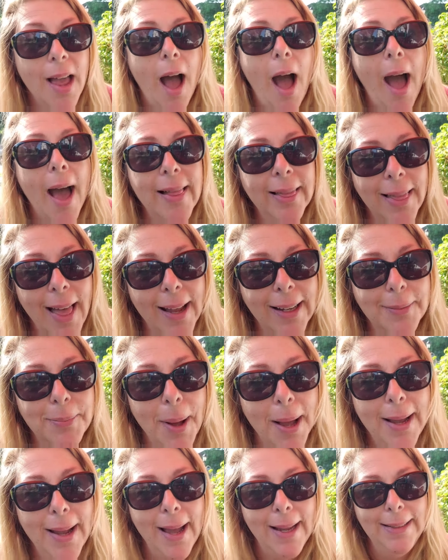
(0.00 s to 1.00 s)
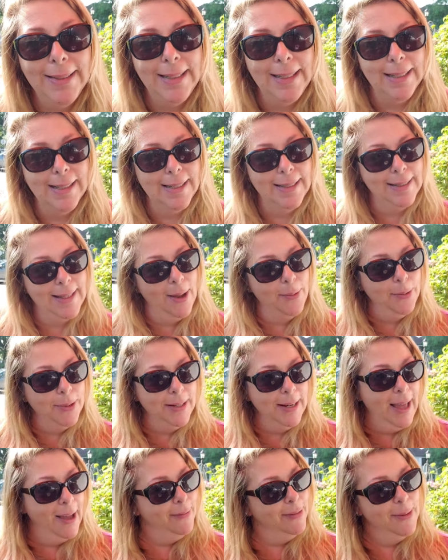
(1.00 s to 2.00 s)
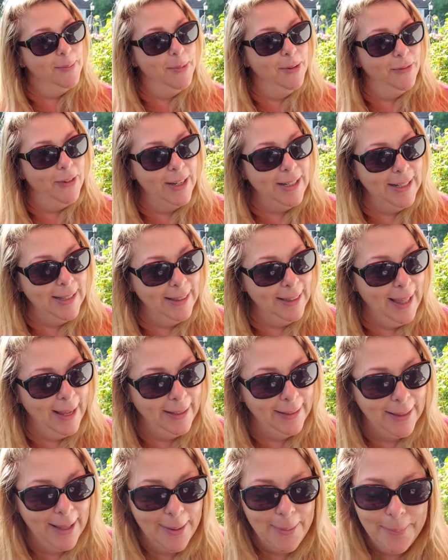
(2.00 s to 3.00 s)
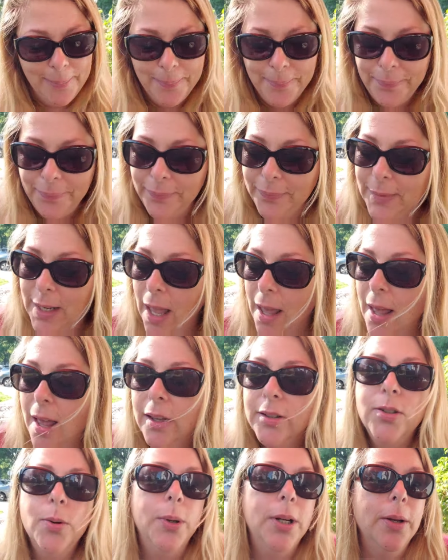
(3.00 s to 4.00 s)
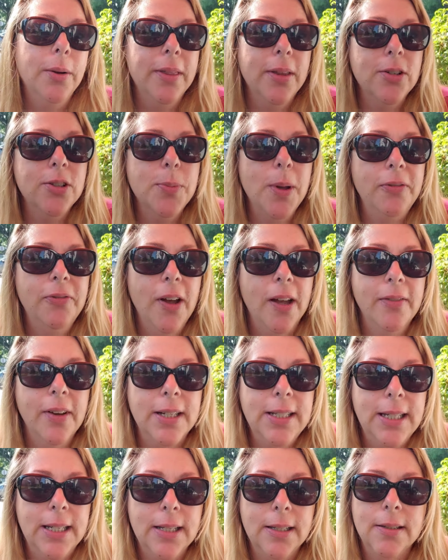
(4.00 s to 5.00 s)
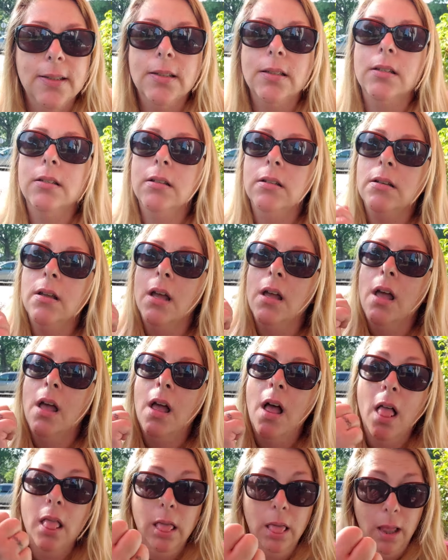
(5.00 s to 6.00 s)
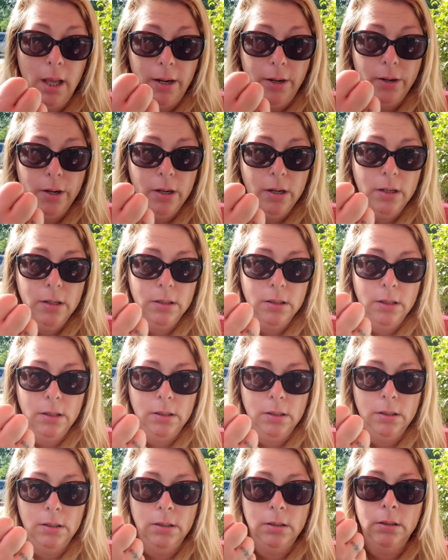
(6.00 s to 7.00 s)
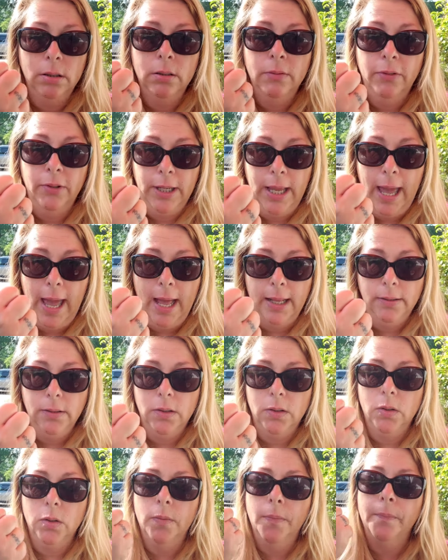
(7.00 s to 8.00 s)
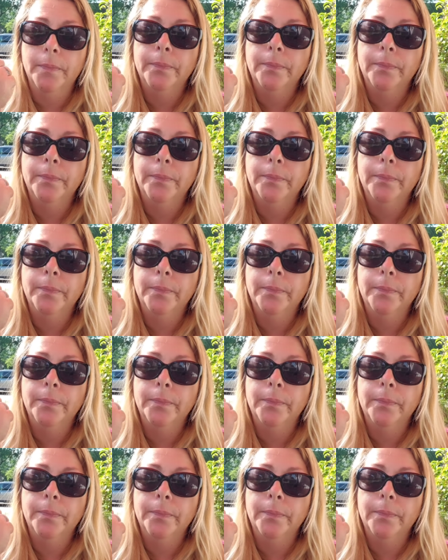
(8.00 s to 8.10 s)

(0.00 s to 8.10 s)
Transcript: I like my ideas. I wouldn't have them if I didn't like them. So anyway, there's my 5 ideas. Litter for cats.